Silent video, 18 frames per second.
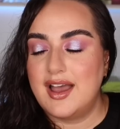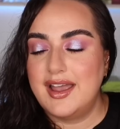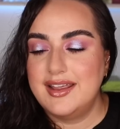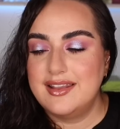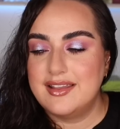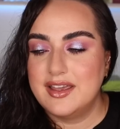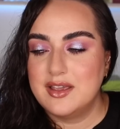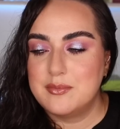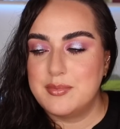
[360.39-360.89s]

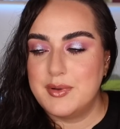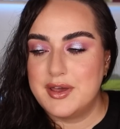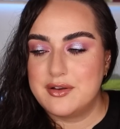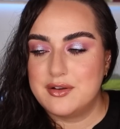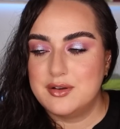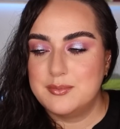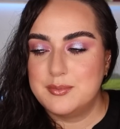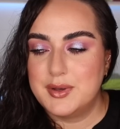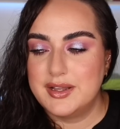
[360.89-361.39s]
I like
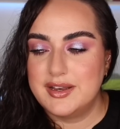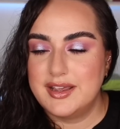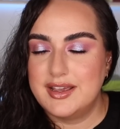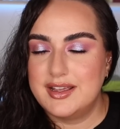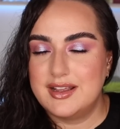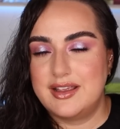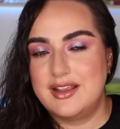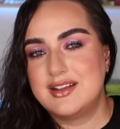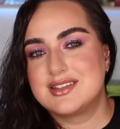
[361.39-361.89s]
better,
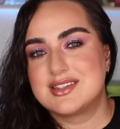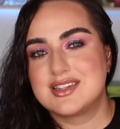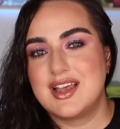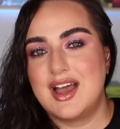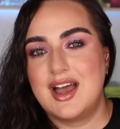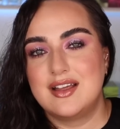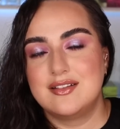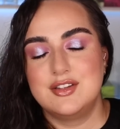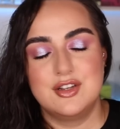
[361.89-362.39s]
but it's
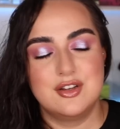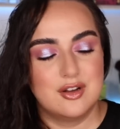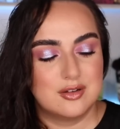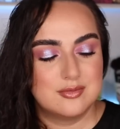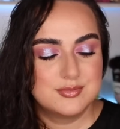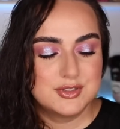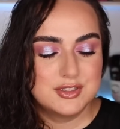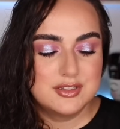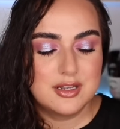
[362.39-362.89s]
got, you
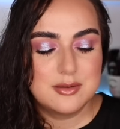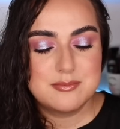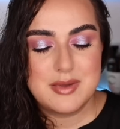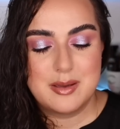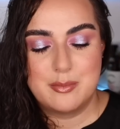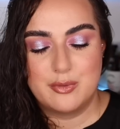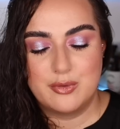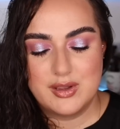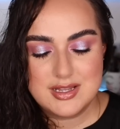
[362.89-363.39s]
know, good
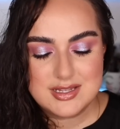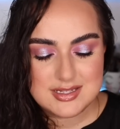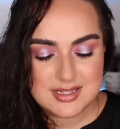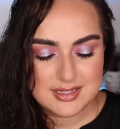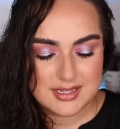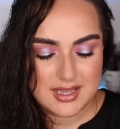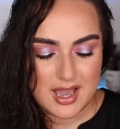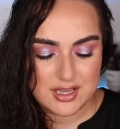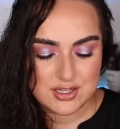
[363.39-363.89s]
memories
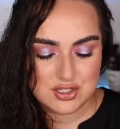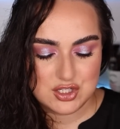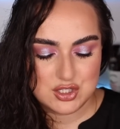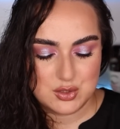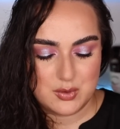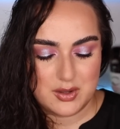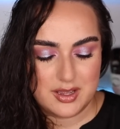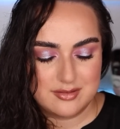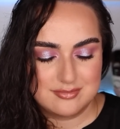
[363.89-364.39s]
attached
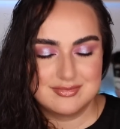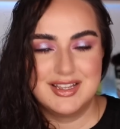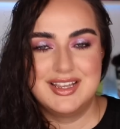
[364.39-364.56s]
to it.